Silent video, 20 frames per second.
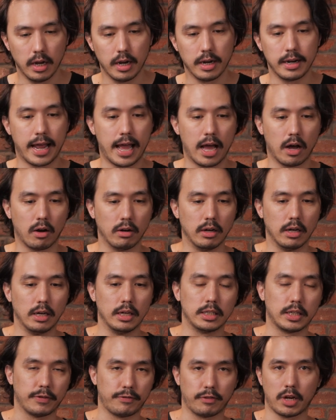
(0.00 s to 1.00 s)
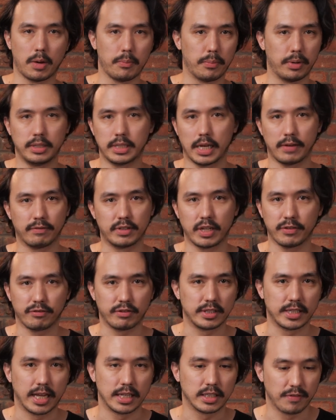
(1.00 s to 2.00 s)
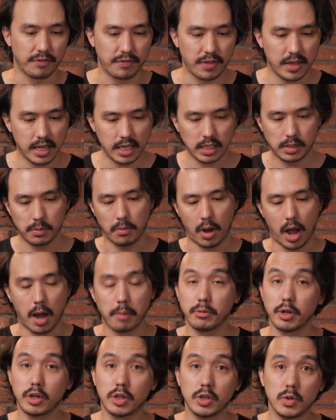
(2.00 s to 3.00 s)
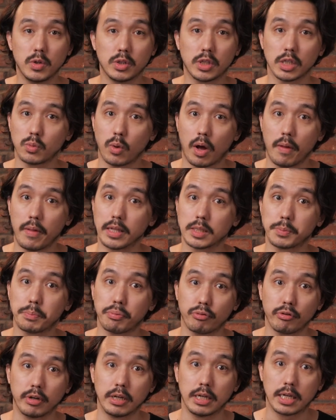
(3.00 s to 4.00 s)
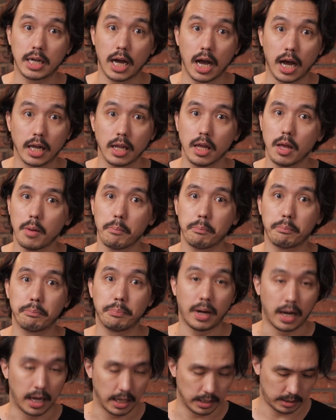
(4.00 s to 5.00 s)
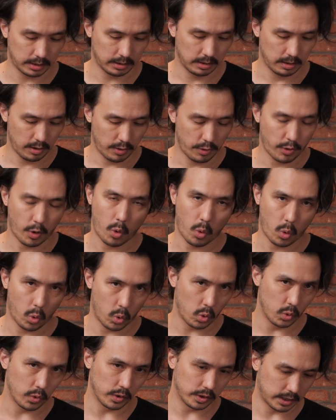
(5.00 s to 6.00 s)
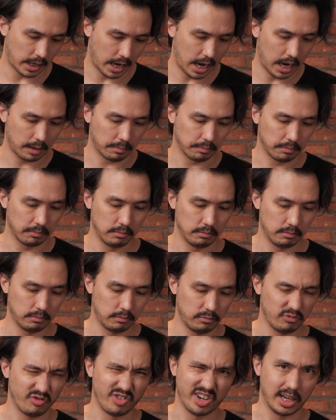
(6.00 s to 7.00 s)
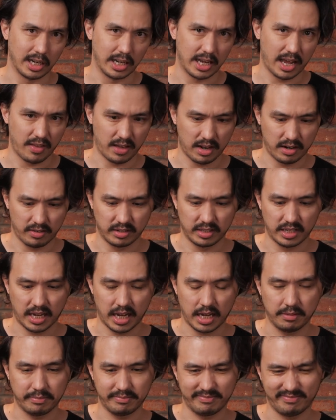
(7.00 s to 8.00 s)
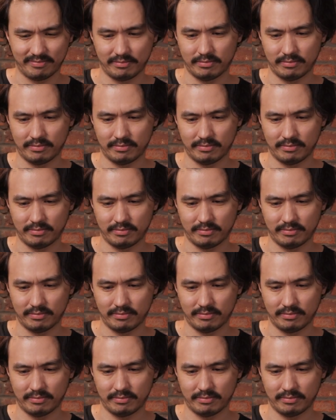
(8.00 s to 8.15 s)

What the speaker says: Now, different companies have different sets of things. I'm going to use this one that's pre-cut, but they're all the same, really, at the end of the day.